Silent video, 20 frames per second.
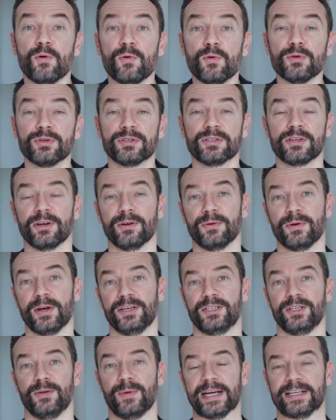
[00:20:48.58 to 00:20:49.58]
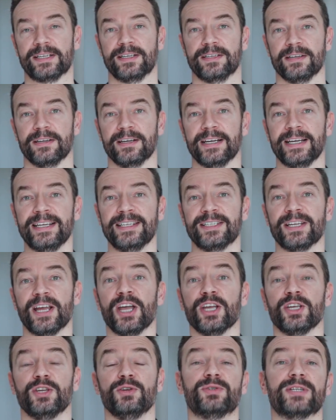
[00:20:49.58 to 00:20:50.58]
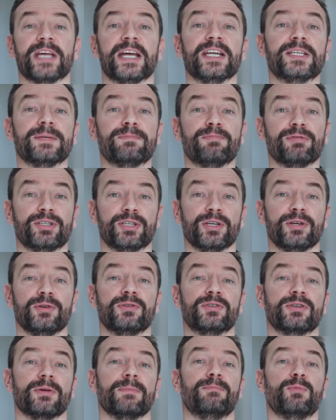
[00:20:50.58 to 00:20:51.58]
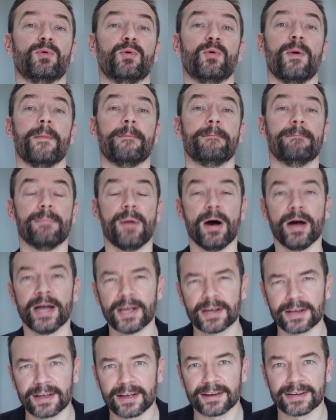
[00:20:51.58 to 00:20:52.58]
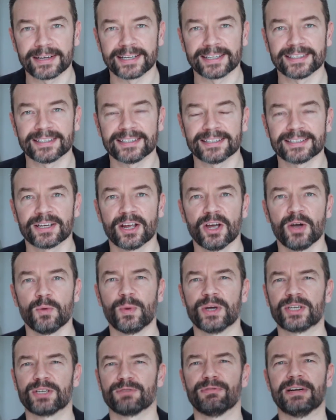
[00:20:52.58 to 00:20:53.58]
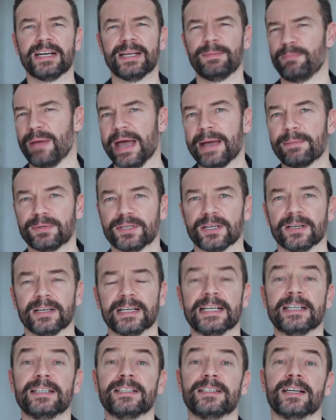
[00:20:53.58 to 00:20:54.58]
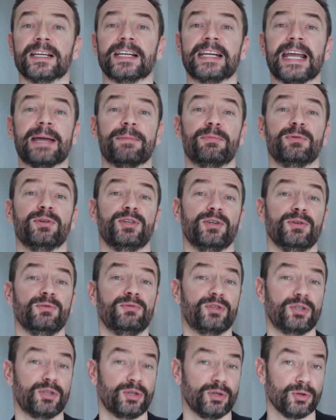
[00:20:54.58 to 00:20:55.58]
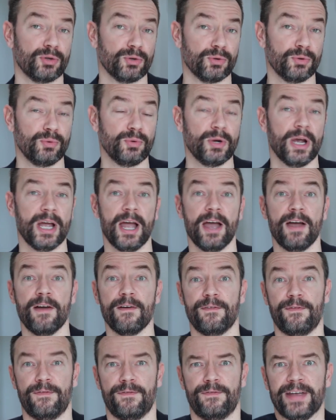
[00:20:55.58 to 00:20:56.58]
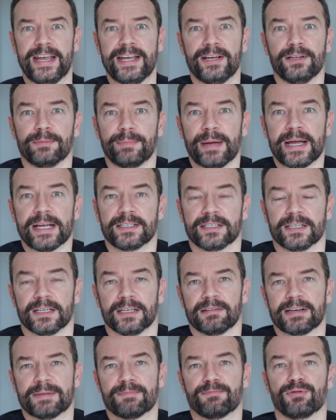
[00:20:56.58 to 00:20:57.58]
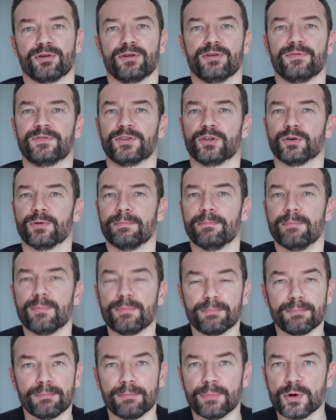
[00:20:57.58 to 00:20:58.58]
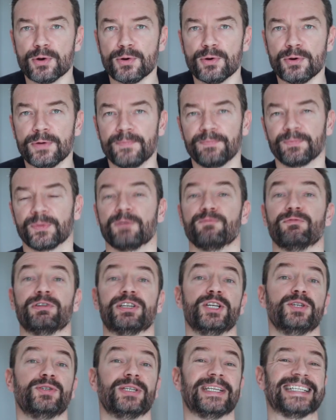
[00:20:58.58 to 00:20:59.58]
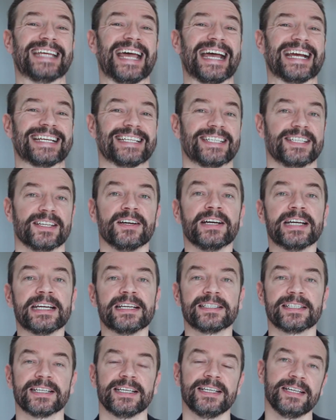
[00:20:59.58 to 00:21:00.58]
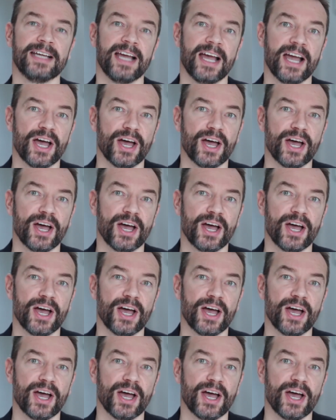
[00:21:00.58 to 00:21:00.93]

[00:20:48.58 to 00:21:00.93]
Also, as you exercise, you tend to produce more myokines, which are really peptides that enable you to feel better. It improves your mood, reduces anxiety,